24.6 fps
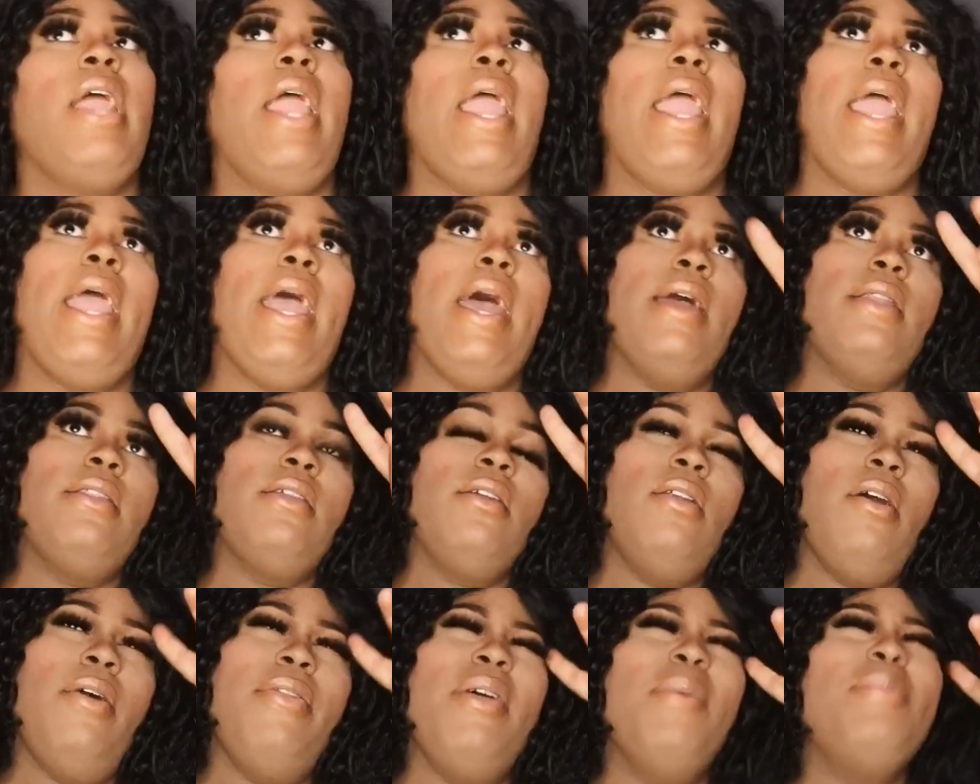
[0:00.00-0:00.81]
And you
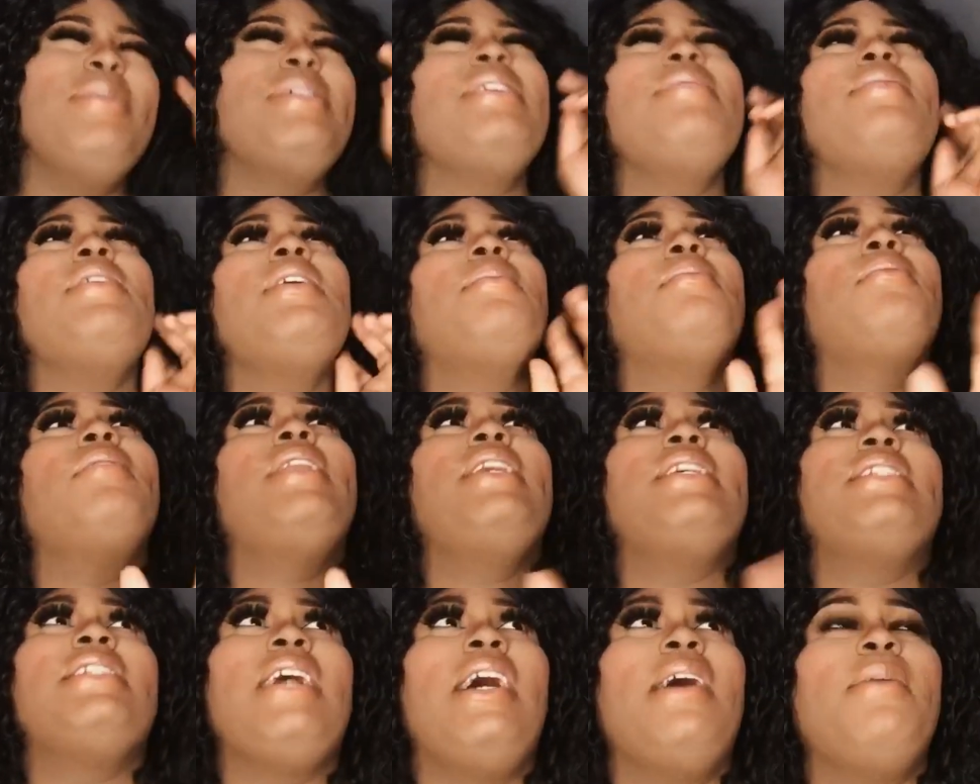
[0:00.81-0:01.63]
know, there was even a point
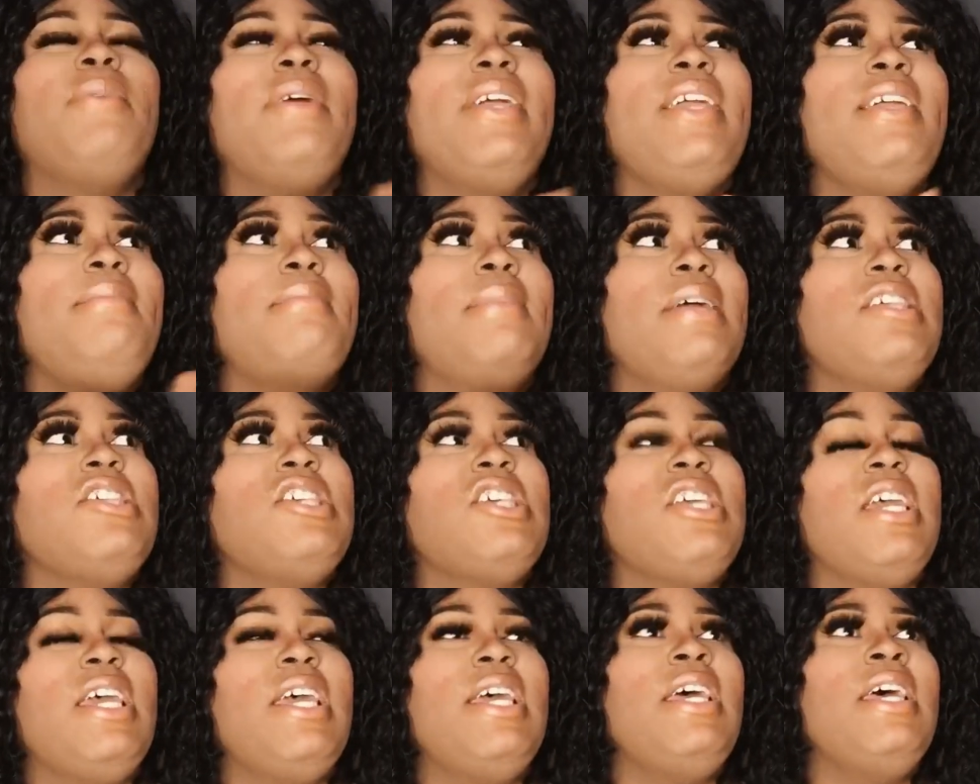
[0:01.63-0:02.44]
in time where he
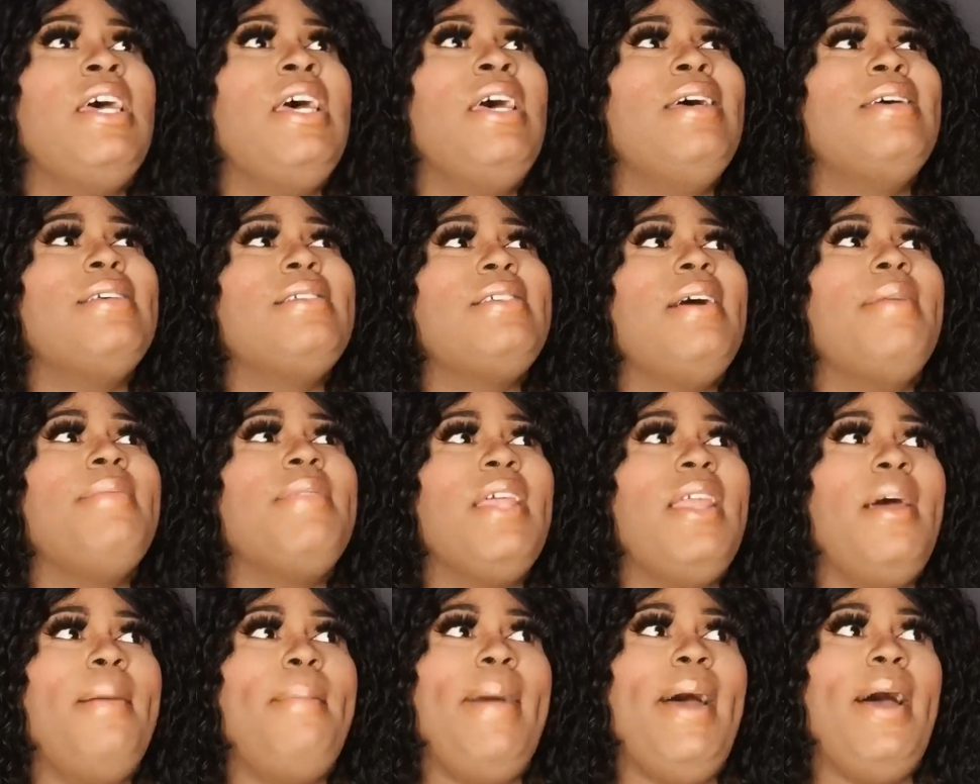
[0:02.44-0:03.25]
mentioned something
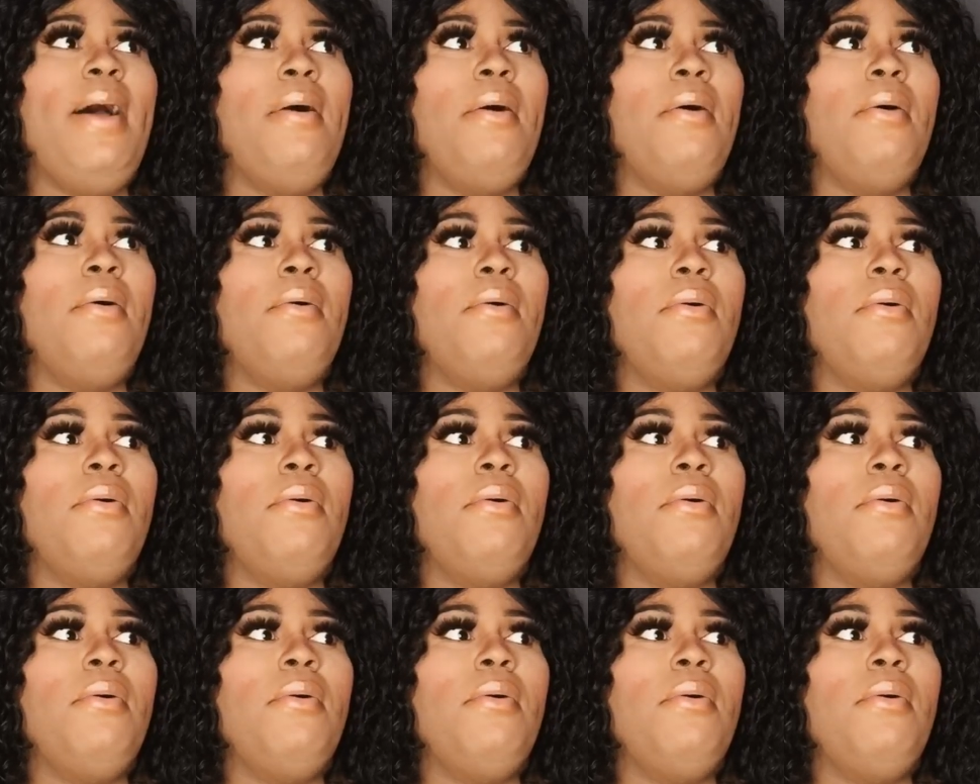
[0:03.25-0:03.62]
about